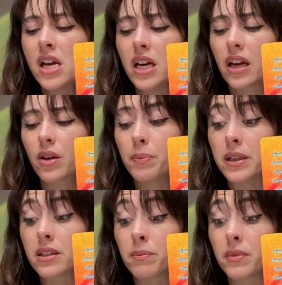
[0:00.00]
It could be
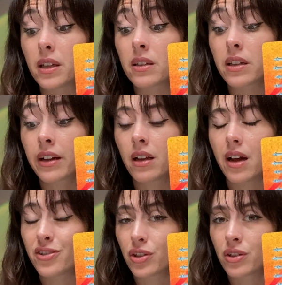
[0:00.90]
something
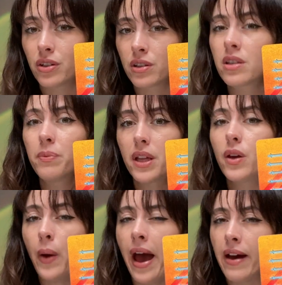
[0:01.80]
psychological, something
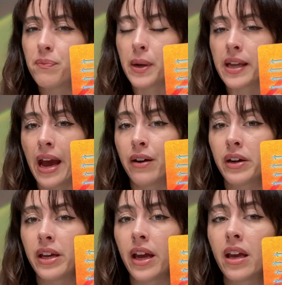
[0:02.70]
you have been
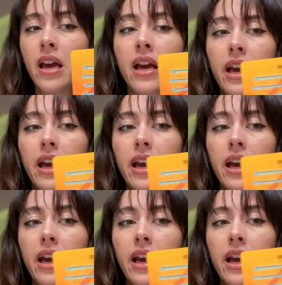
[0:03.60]
carrying.